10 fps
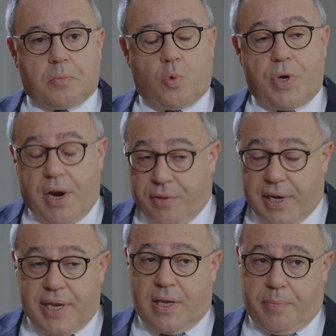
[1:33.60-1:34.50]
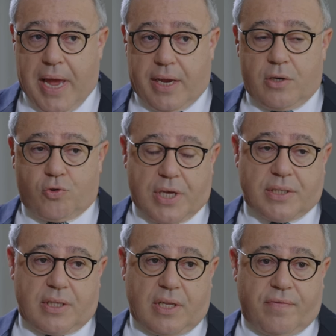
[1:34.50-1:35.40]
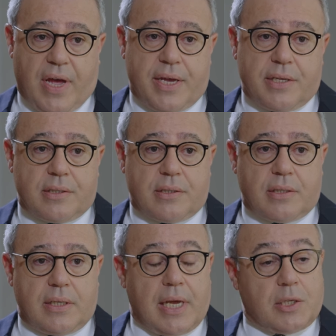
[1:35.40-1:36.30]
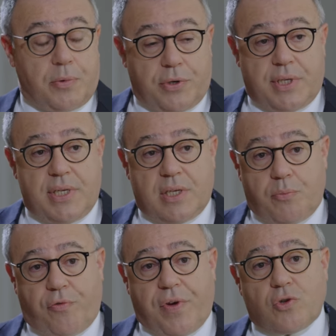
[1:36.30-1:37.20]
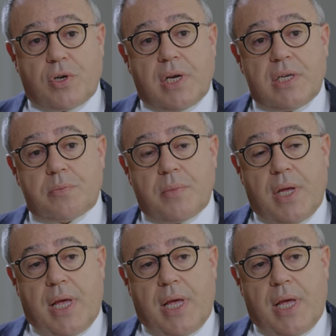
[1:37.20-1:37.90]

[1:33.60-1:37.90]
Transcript: We are the leading bank in trusted advice, in expertise and professionalism,